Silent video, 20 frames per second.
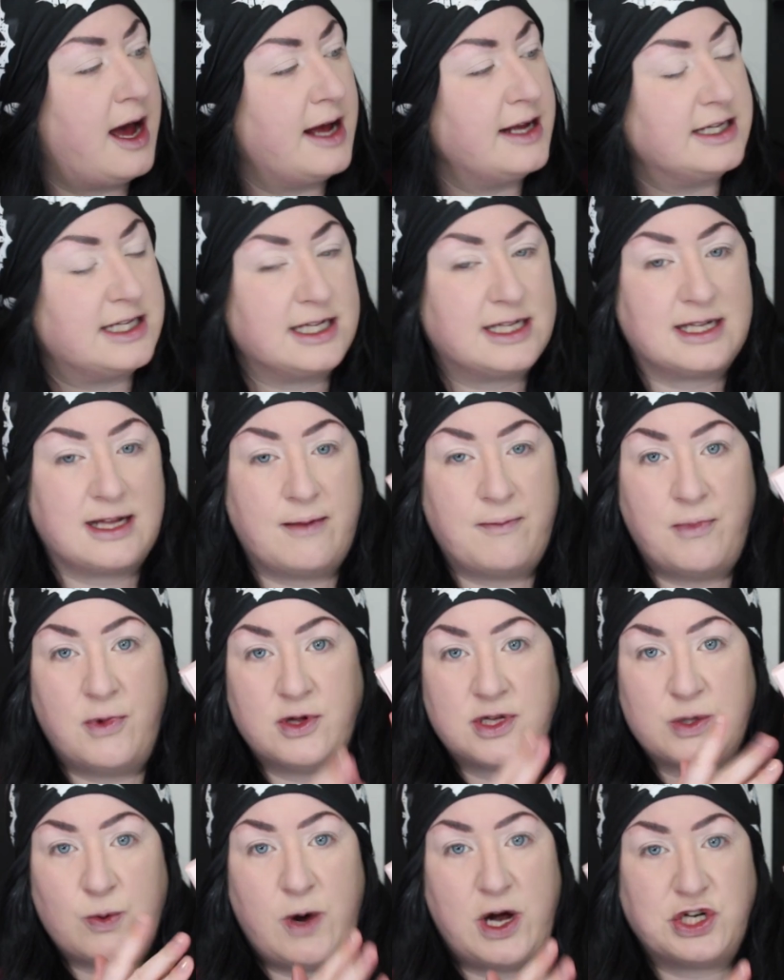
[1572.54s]
Did some
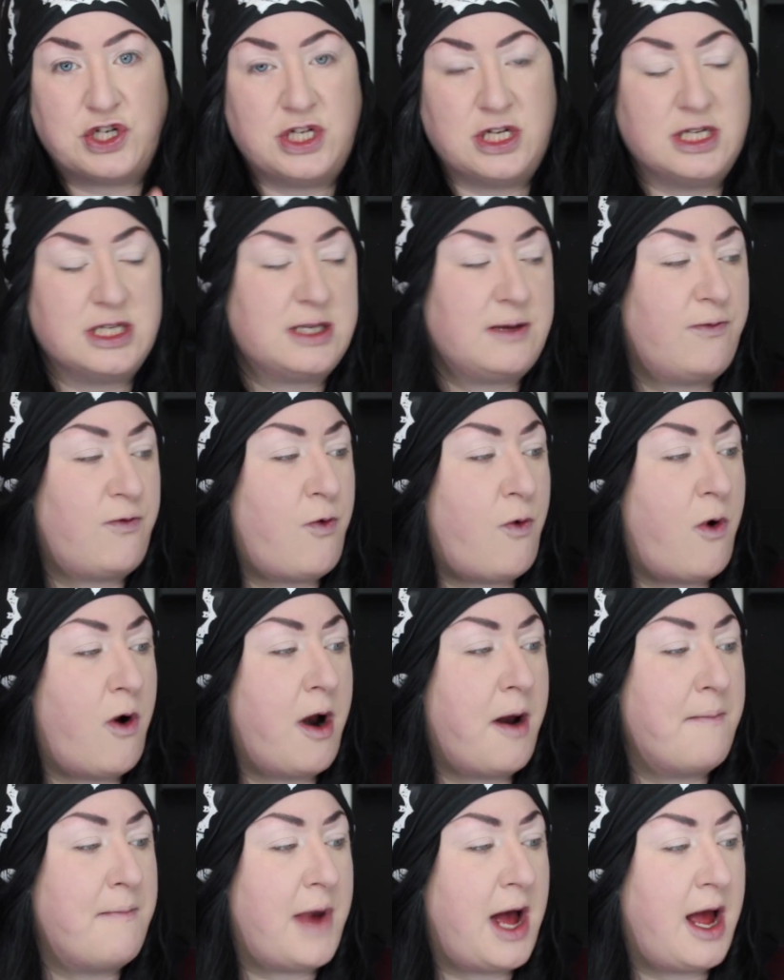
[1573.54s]
swatches
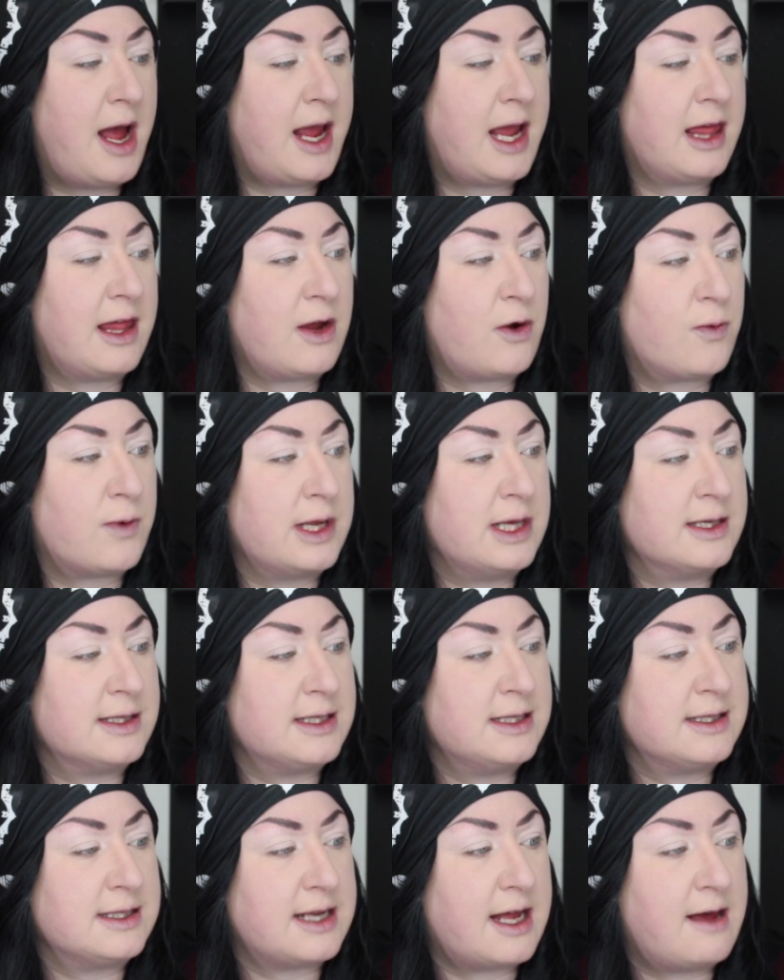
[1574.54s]
for my like
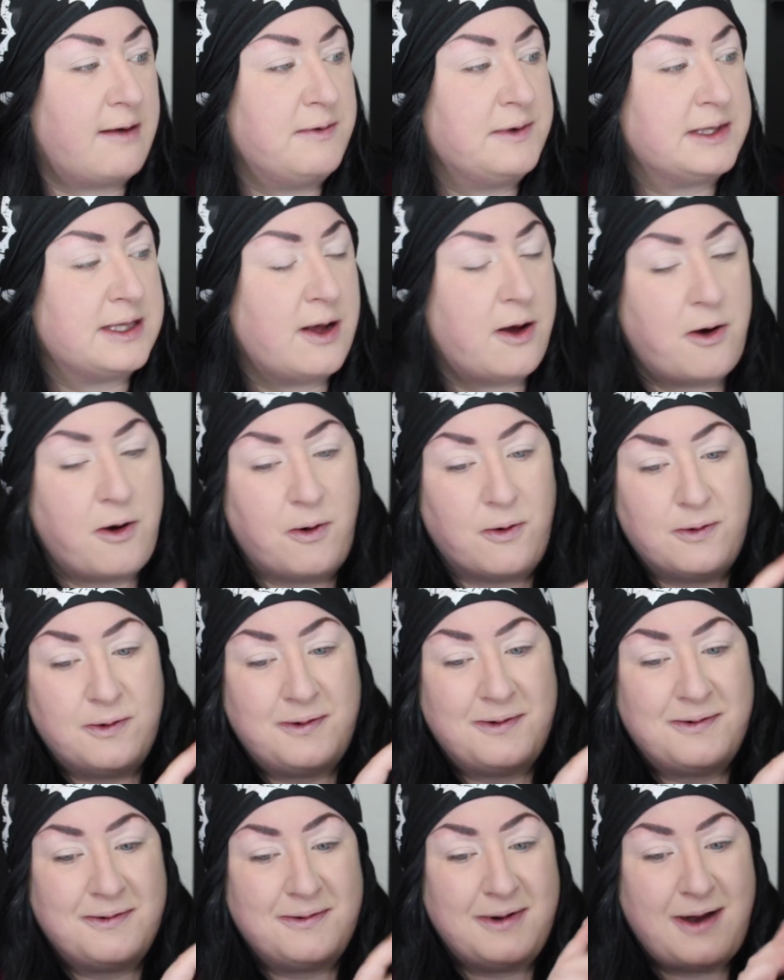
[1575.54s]
reels and stuff, so
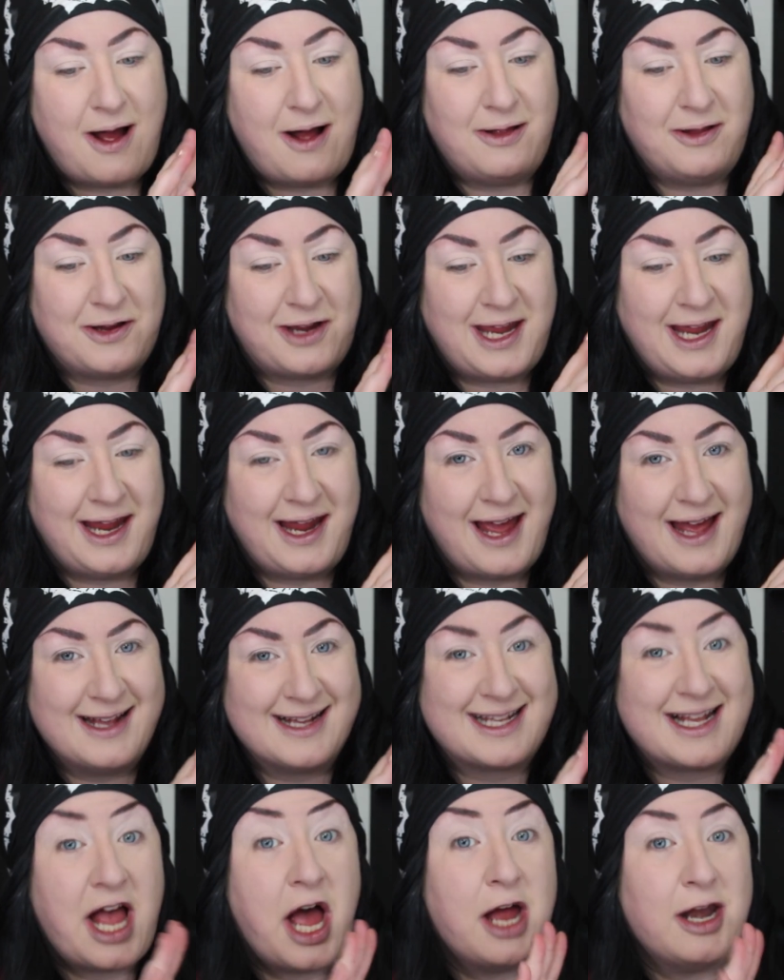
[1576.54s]
not looking
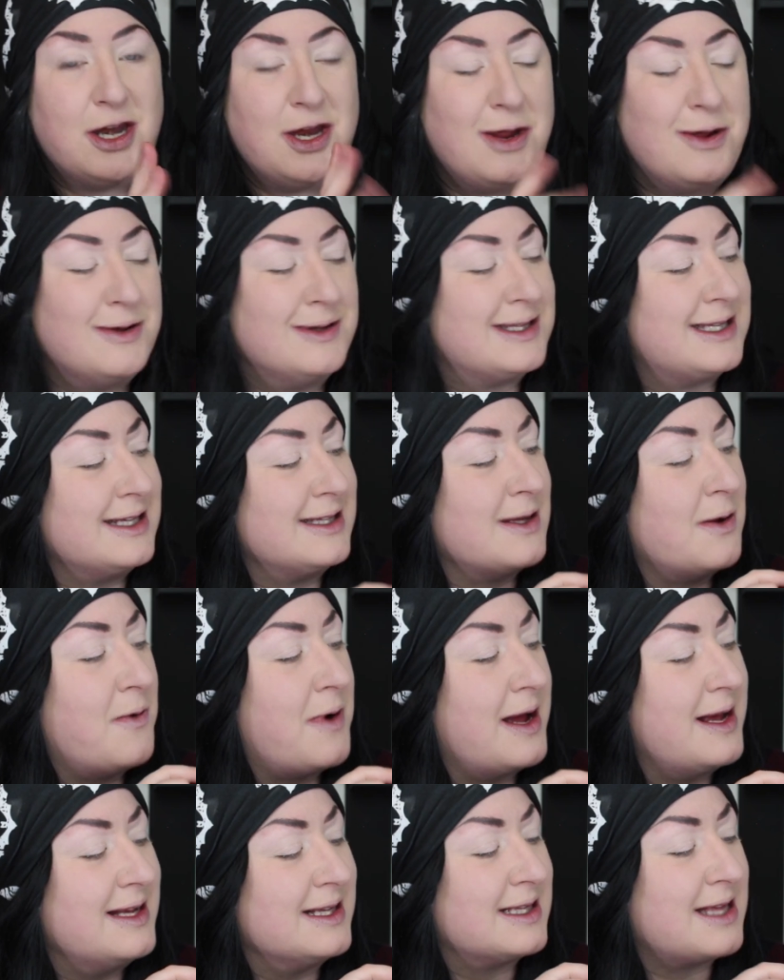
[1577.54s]
as unused as it
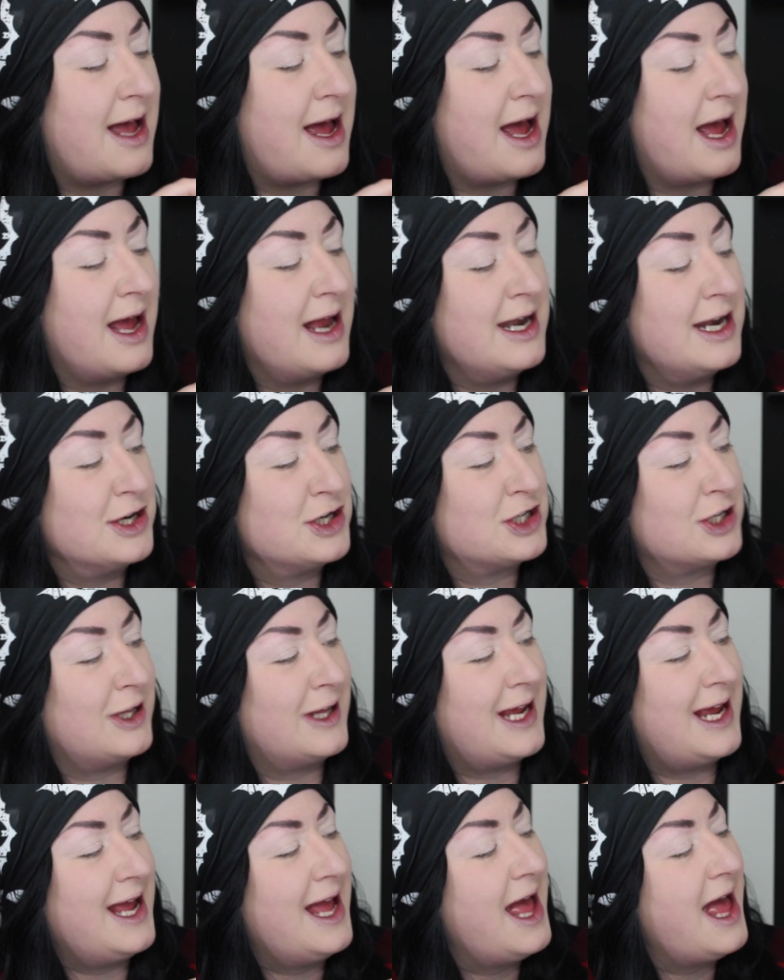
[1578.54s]
was
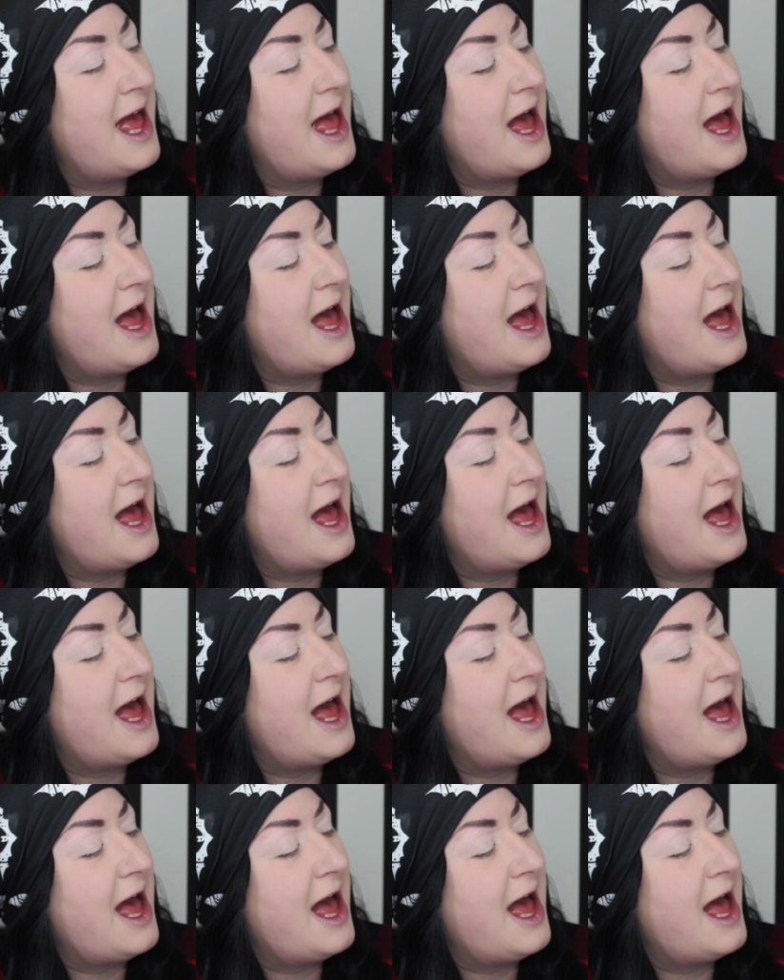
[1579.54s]
initially.